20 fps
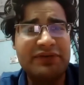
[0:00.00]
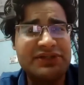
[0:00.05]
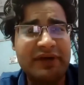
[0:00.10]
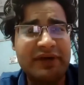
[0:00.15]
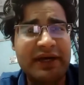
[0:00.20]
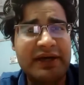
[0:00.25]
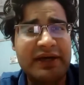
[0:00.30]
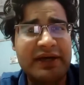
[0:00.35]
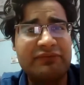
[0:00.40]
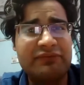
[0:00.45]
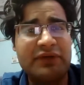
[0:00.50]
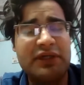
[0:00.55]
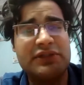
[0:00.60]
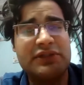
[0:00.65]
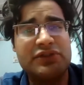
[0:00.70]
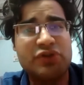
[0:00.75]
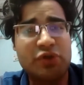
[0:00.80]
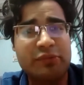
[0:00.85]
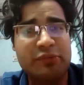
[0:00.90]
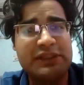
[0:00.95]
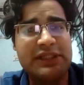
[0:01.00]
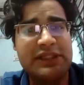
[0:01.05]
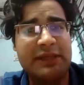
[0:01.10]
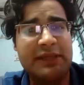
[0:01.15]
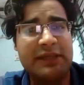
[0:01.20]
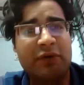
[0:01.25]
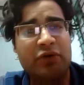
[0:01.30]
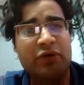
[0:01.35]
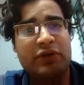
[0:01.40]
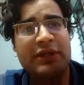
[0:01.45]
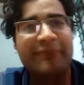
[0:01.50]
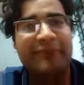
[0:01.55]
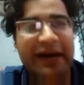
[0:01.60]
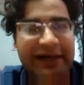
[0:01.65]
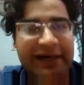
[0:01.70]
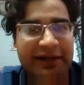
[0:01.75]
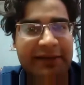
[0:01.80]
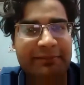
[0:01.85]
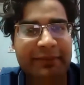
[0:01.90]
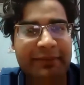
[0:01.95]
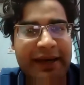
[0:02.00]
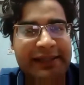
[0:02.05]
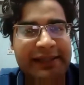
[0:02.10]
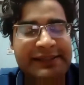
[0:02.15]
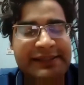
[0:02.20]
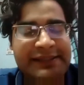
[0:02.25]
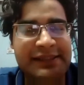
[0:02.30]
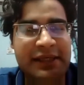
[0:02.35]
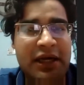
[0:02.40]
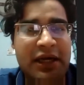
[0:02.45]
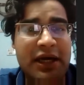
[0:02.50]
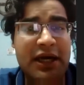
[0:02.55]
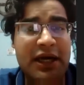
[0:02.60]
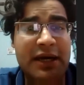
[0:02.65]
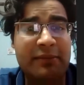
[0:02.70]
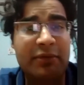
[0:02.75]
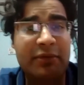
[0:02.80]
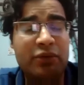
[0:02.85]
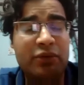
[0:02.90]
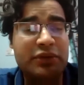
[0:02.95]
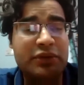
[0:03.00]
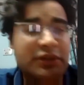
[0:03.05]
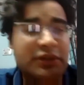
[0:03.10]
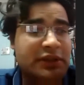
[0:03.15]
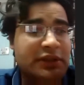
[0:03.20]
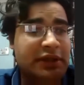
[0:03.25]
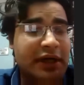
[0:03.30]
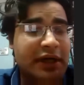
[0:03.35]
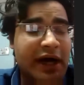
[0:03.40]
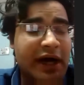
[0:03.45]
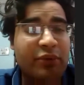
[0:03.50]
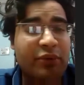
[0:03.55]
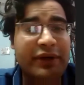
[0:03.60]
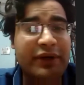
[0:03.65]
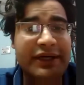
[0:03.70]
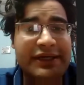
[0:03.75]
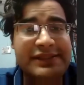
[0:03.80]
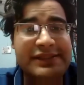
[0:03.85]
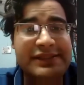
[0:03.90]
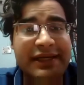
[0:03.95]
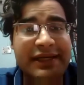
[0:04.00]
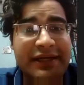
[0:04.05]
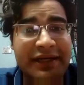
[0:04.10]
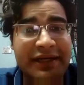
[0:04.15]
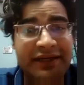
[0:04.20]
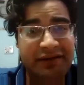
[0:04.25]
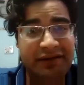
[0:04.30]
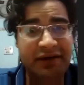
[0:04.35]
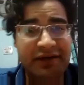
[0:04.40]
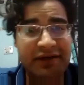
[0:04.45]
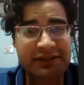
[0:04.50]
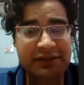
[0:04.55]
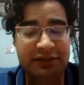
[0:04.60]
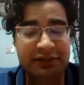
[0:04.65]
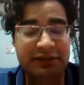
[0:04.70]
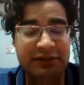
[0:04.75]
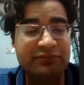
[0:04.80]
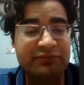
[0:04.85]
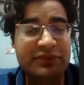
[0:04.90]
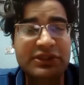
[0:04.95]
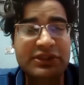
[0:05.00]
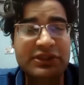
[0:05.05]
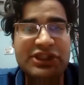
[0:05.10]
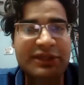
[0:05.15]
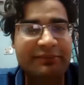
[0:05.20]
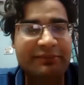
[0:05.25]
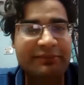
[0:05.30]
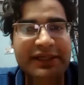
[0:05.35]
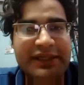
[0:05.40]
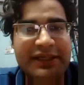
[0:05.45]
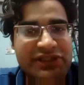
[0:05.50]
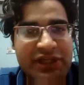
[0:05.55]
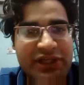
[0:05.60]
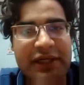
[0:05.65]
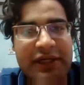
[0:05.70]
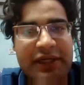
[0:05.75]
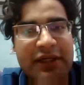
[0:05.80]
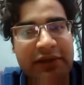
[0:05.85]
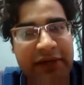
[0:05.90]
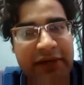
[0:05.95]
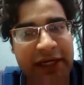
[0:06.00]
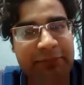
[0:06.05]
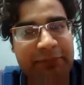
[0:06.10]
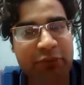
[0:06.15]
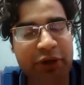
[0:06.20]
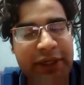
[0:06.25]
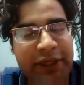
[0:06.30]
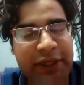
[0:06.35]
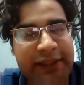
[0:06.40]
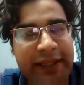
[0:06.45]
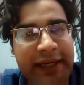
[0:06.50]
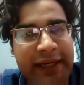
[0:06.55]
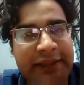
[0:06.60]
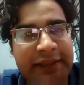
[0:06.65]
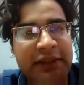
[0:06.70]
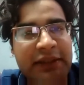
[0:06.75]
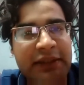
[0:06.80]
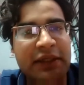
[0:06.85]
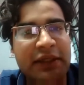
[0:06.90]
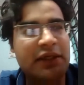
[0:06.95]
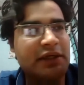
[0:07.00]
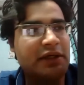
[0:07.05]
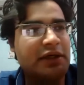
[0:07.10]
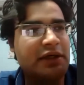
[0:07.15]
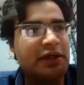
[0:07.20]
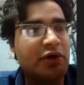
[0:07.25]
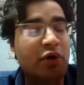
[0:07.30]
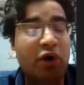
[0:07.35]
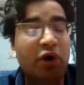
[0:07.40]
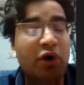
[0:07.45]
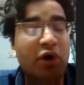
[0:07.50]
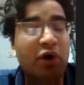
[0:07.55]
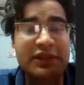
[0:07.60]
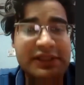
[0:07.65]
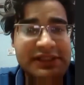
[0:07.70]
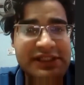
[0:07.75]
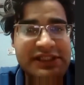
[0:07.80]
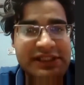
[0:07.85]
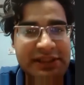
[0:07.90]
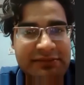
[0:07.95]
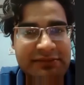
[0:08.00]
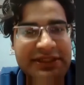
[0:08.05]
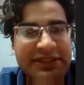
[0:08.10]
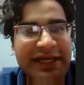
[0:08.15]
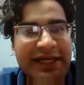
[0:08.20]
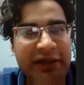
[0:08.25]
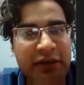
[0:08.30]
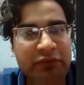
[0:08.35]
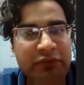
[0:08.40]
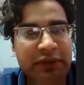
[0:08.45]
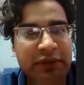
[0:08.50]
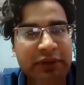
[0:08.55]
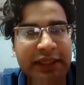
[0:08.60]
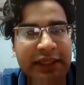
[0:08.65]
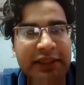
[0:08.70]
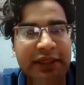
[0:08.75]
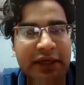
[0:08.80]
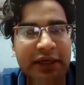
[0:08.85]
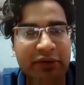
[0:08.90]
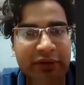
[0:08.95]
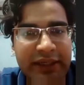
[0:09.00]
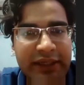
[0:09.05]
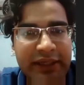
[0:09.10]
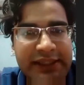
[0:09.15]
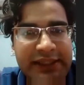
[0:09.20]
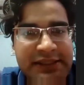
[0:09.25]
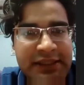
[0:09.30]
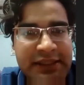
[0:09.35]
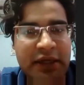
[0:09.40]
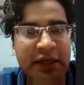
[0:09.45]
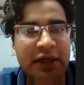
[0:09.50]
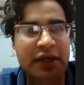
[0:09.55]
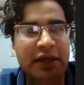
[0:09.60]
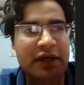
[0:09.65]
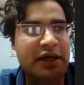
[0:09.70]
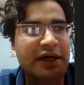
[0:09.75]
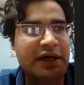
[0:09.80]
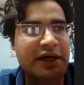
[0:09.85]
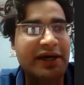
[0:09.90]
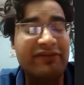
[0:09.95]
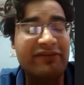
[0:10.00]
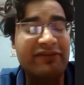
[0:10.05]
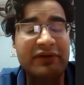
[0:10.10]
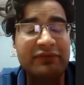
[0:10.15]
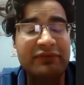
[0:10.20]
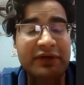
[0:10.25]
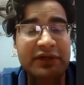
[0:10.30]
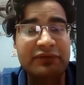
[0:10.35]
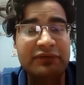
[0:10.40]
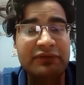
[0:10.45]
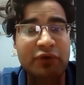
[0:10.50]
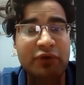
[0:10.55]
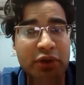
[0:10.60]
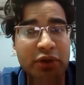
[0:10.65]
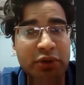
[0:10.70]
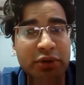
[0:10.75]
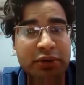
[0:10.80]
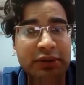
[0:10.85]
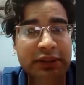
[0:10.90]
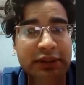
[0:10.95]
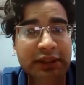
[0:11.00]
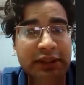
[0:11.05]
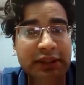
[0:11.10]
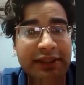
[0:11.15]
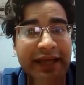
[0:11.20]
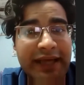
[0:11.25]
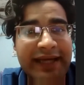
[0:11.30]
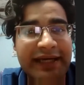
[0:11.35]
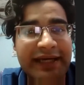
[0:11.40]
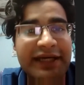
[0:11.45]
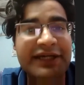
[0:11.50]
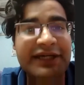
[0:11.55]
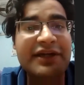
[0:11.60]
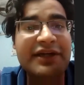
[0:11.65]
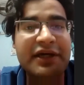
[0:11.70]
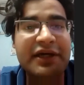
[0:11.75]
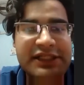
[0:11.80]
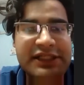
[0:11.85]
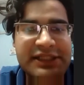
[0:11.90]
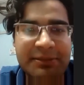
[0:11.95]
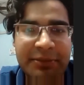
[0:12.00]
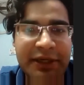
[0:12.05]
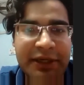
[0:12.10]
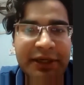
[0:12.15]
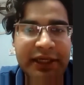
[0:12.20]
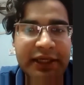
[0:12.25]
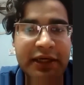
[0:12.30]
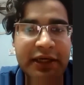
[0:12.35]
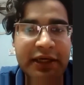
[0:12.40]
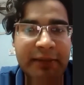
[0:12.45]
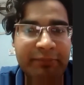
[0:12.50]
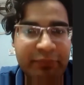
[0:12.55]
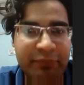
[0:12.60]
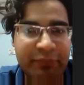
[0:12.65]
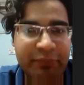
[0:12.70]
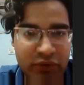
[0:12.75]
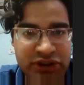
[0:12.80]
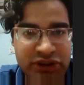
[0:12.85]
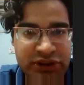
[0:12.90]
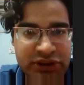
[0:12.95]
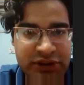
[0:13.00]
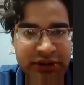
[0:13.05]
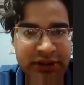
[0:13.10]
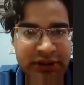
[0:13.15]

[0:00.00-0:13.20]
We have learned so much about the battery packs, about how it is an inter. Chinmay shared a great point that all the systems that are working nowadays, everyone follow an interdisciplinary approach,